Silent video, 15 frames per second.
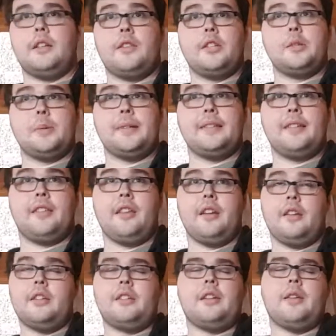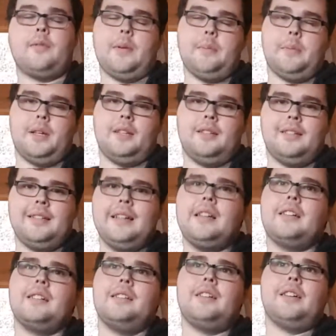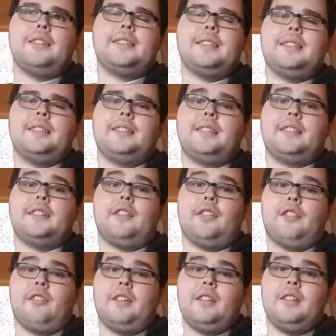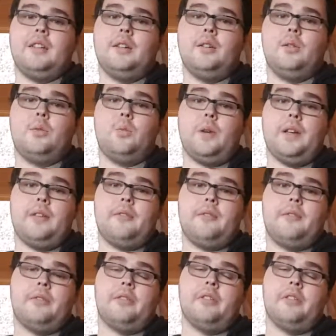on the 23rd November 1963 with